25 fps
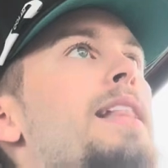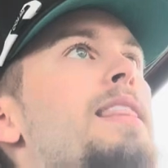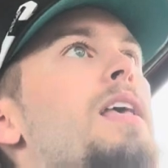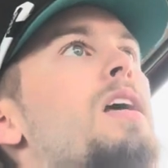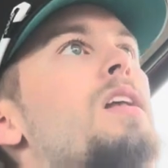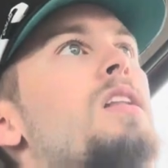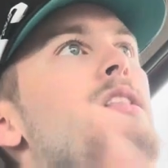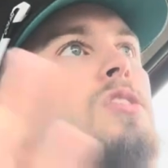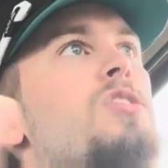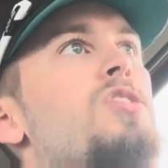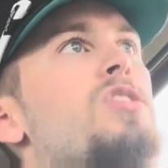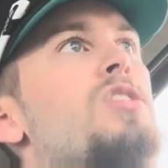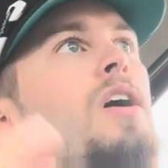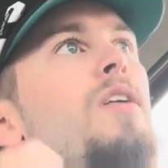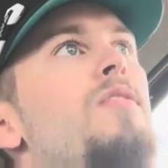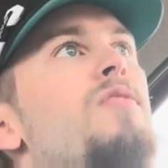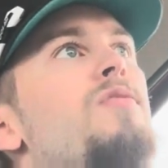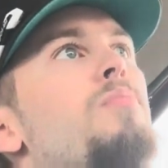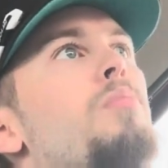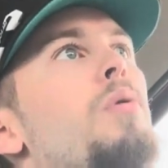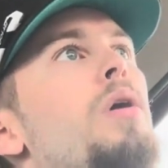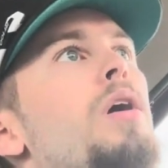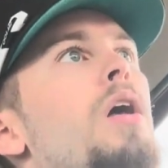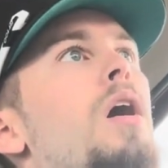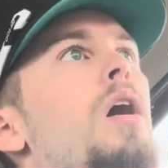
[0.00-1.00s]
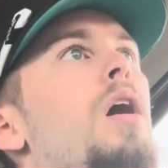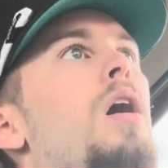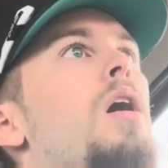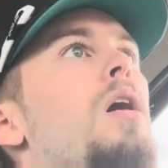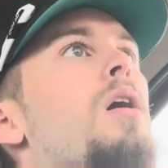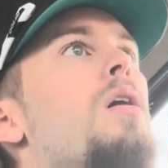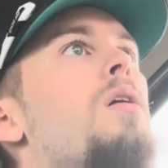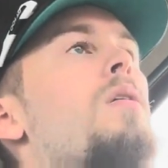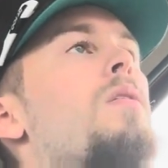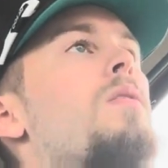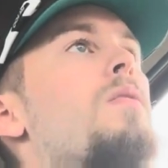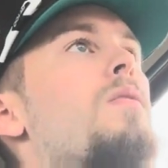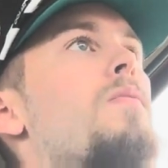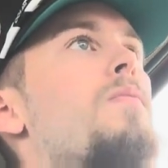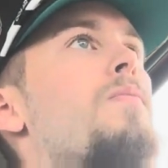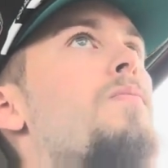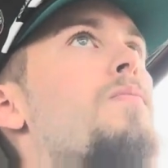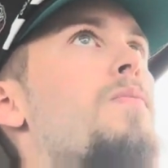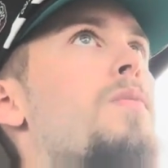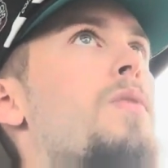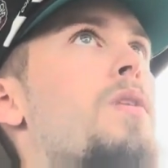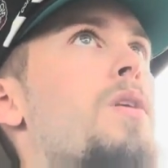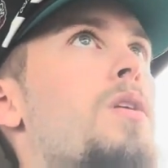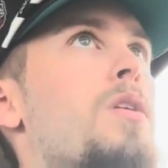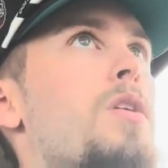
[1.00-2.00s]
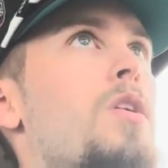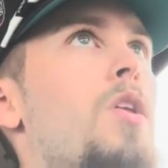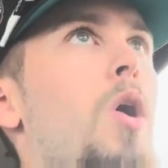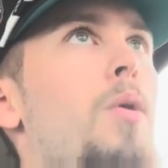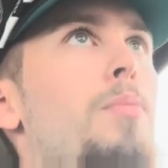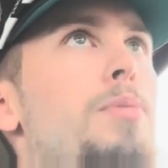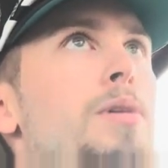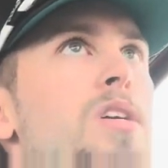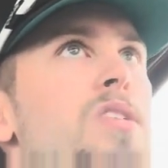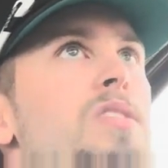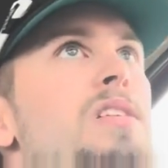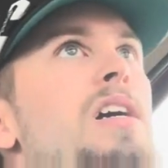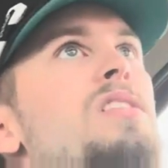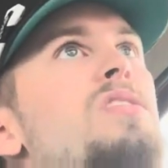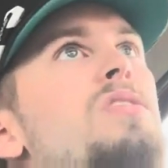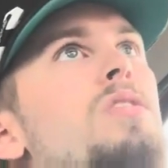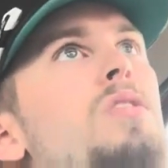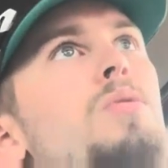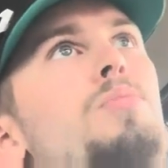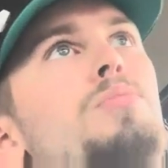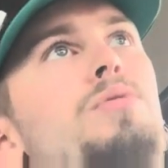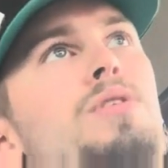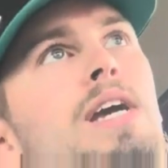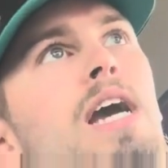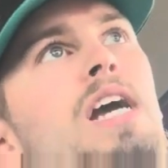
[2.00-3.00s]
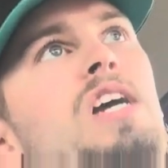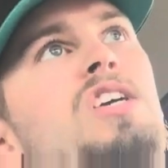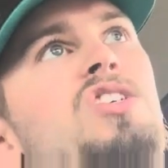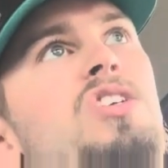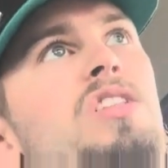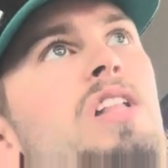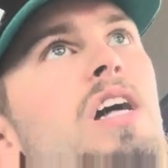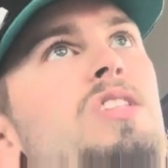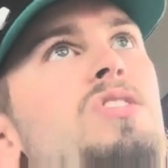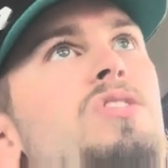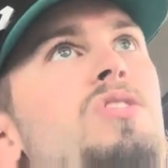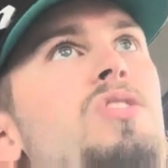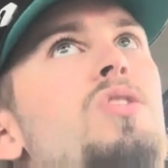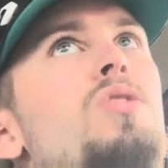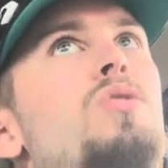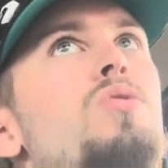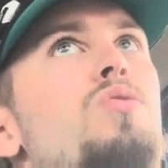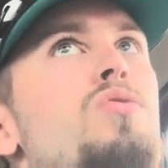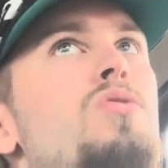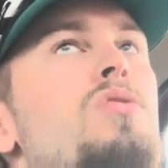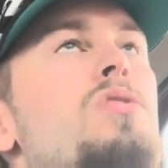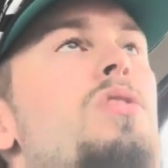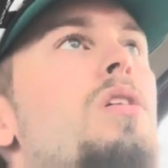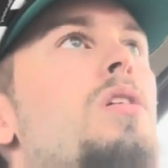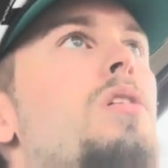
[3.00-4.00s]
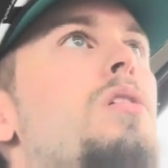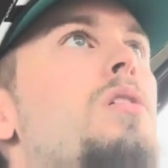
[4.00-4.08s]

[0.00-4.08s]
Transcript: the end of the shift. But uh, you know, because that's the lubrication that's used.